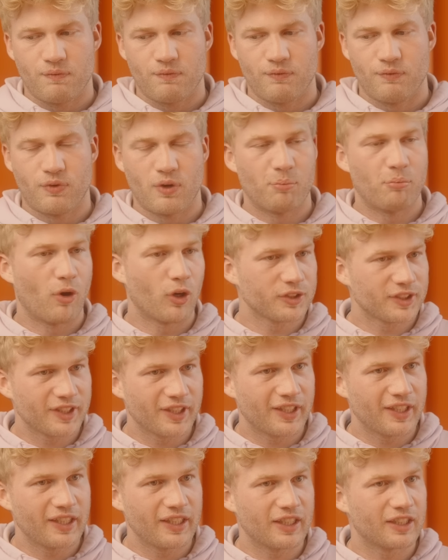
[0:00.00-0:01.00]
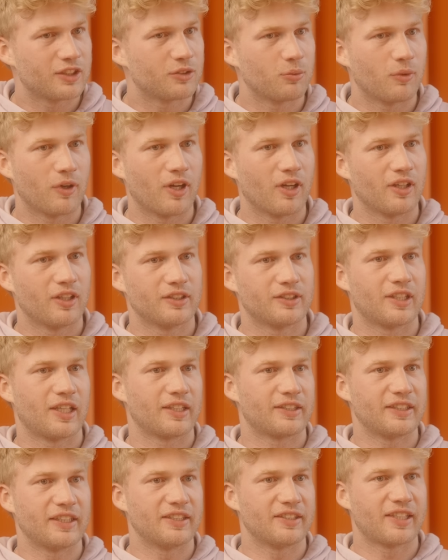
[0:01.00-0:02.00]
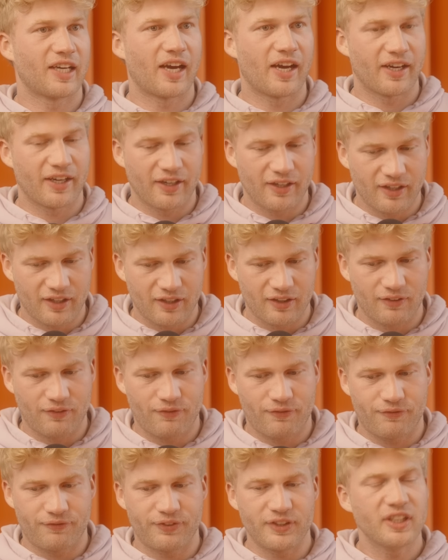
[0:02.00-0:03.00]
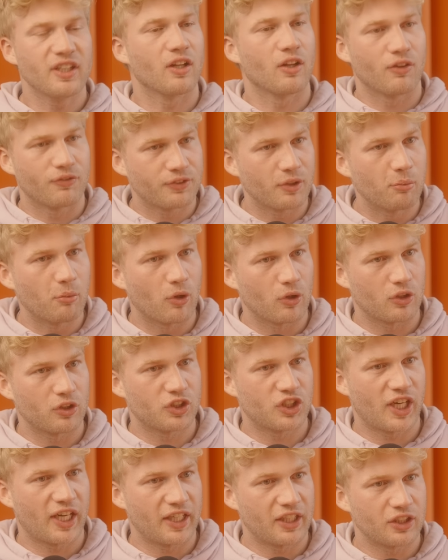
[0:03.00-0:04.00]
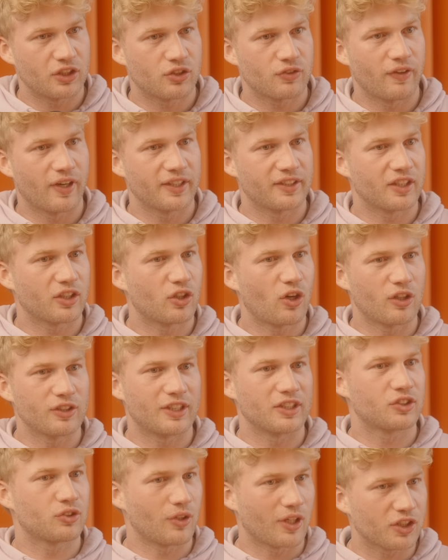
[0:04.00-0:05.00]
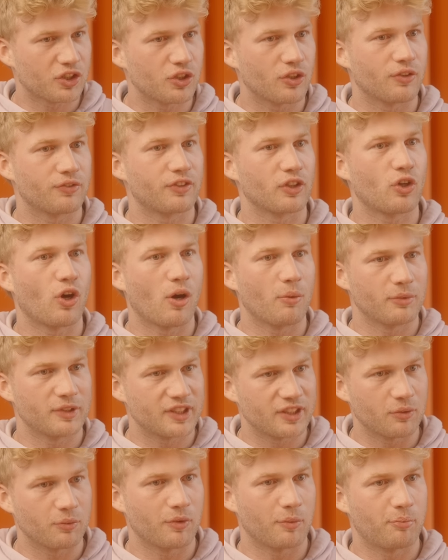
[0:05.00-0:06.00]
verbosity as well as like the entire feel of the model changed, right? The structure of the comments it would